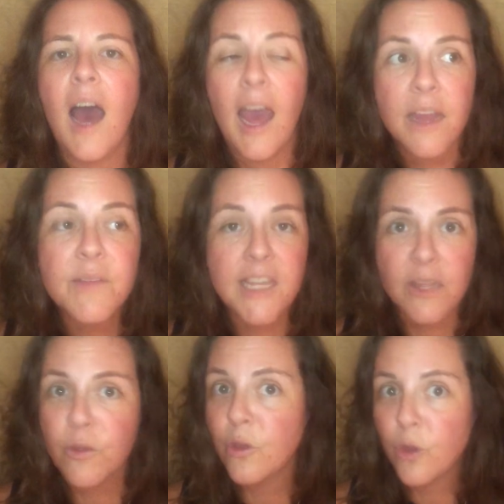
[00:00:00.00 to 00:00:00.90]
I have
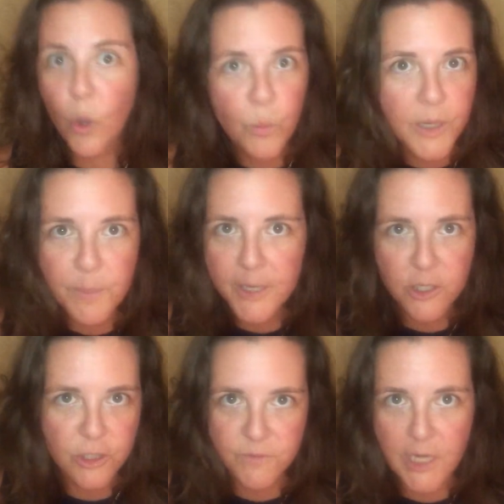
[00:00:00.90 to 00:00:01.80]
seen so many
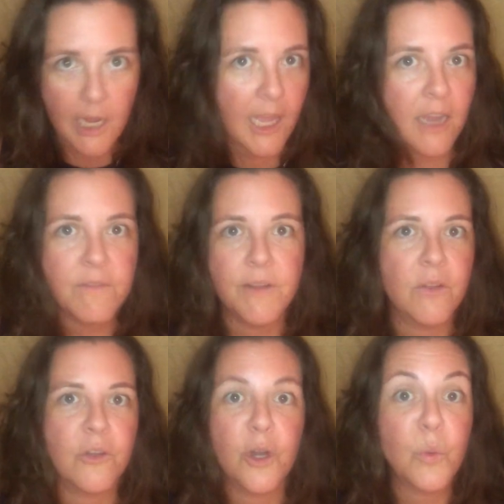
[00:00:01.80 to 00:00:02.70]
pictures of Jack
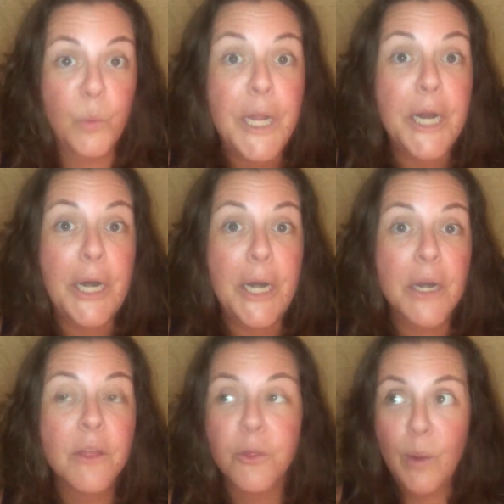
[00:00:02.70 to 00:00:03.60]
Canfield's
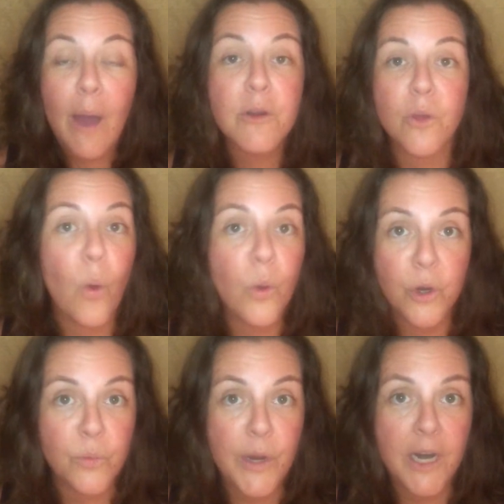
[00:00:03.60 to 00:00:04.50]
career throughout his whole
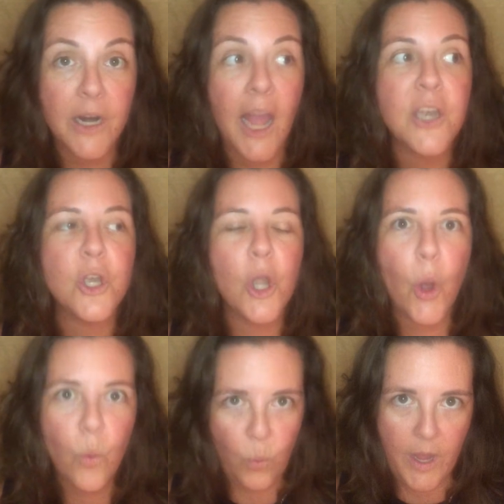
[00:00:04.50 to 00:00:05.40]
career, and
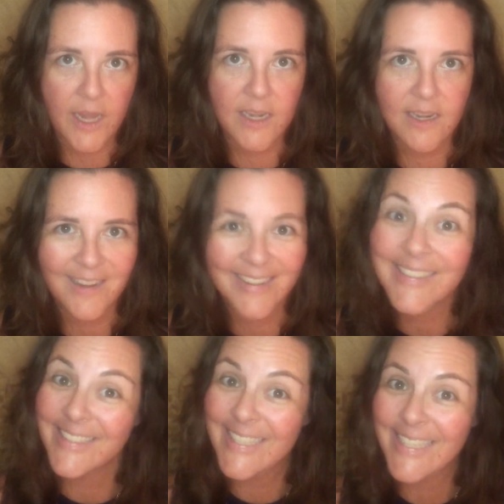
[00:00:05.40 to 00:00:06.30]
no one
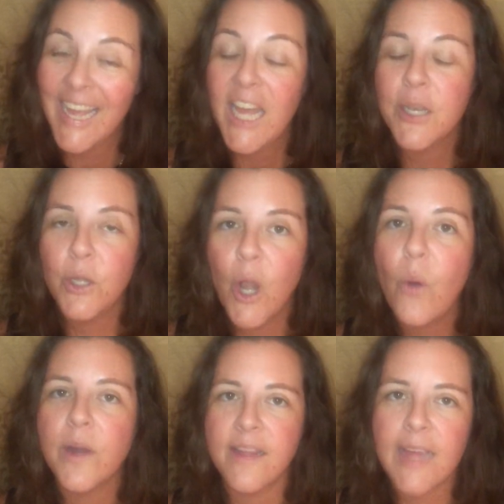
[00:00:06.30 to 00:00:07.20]

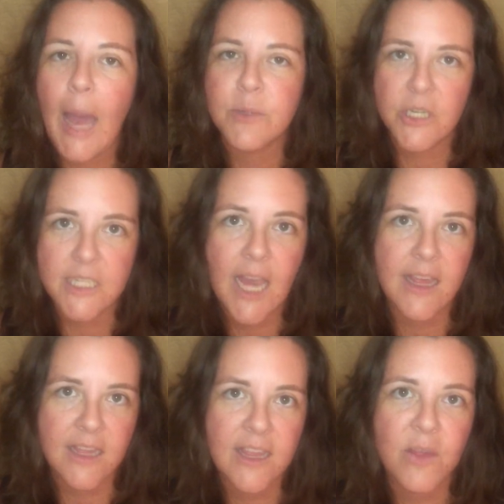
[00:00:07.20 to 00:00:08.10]
has captured his
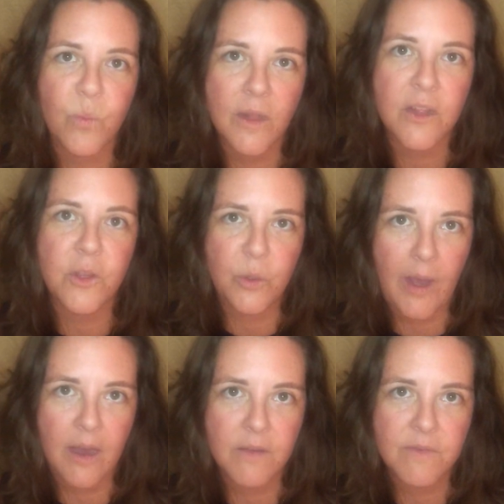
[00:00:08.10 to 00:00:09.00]
essence as well as you
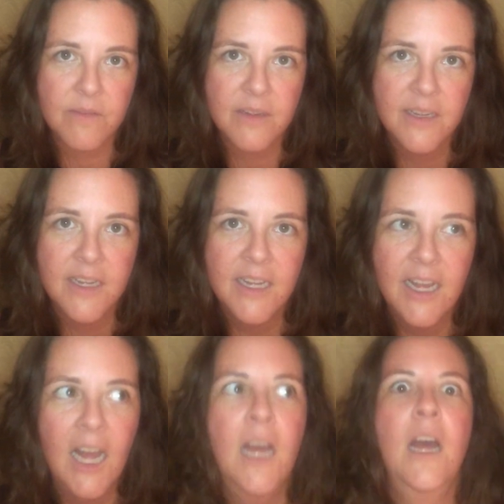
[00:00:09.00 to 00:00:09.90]
have.
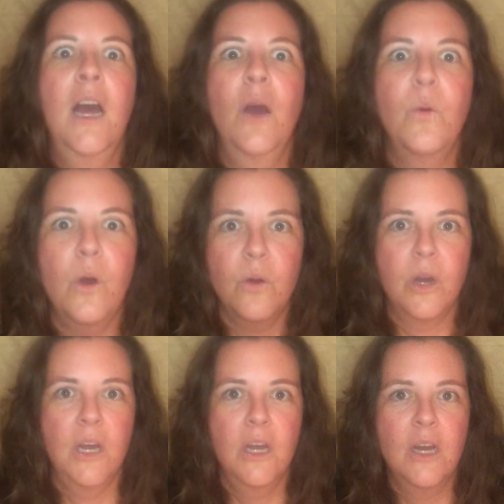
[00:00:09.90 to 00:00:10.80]

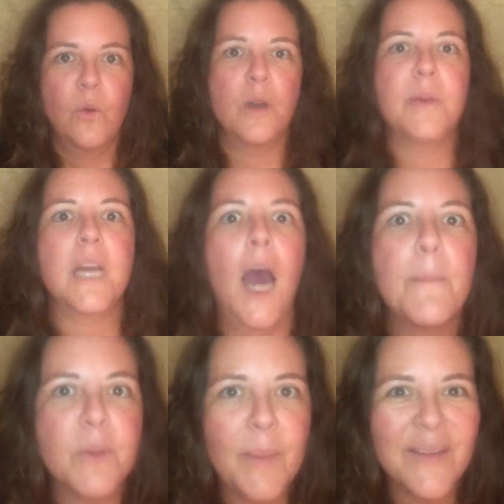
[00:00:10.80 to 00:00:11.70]
Whew, what a big
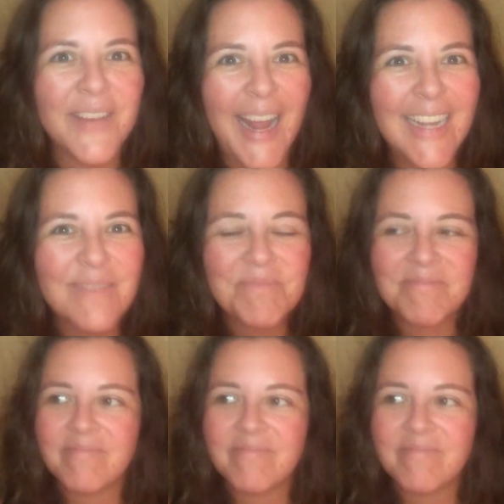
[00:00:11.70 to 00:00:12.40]
compliment, right?